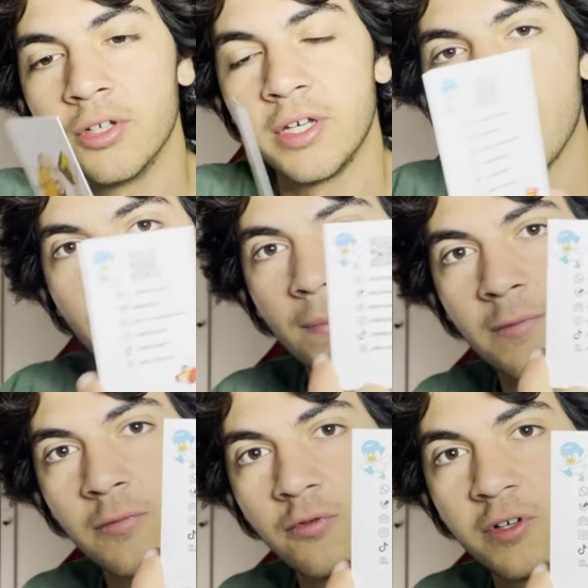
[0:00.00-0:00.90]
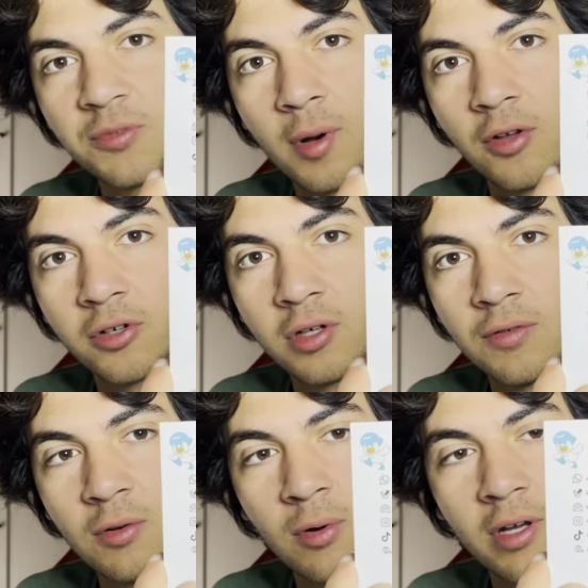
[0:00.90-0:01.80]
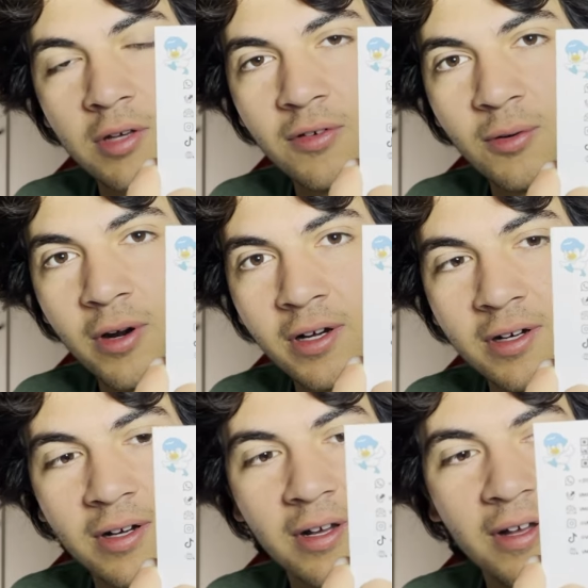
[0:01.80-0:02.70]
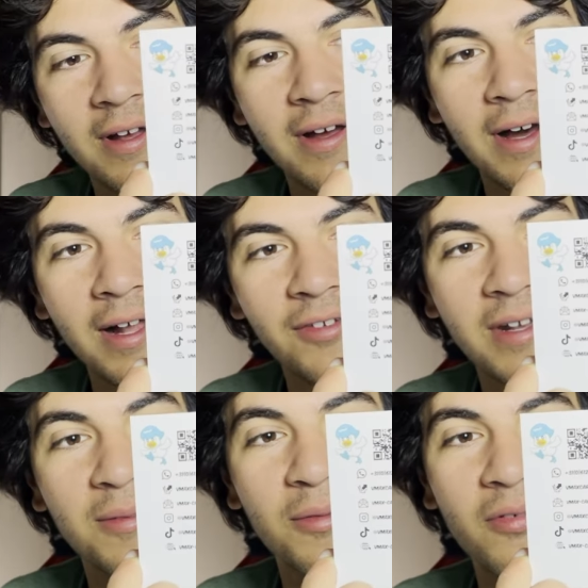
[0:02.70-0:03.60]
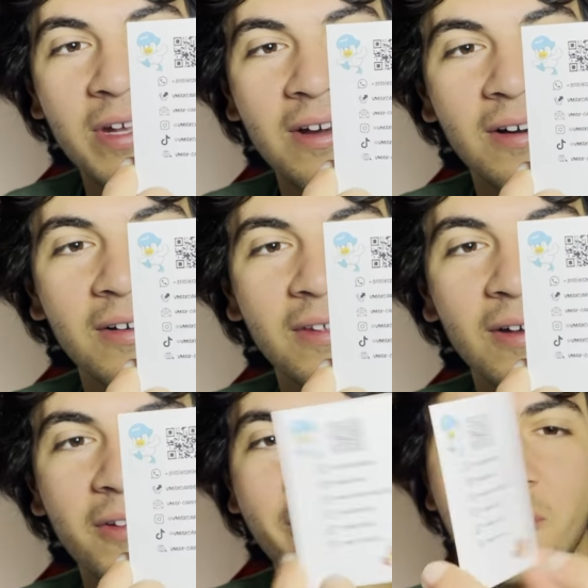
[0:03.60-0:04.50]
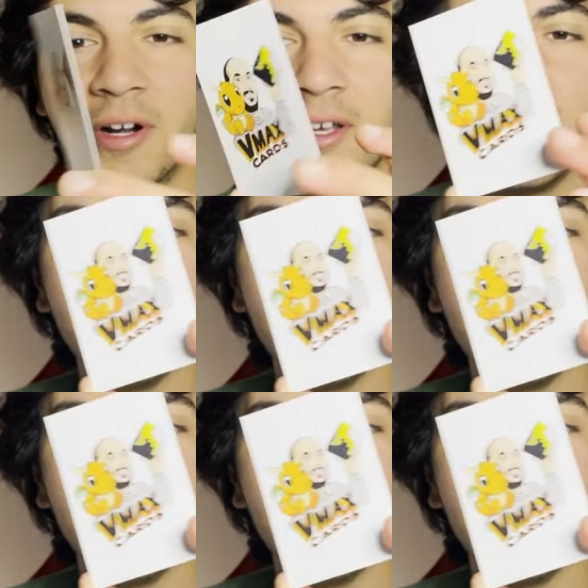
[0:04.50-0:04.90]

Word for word: Yeah, it's free sponsor. If you wanna, if you wanna, I'll send the video on on the Cardmarket.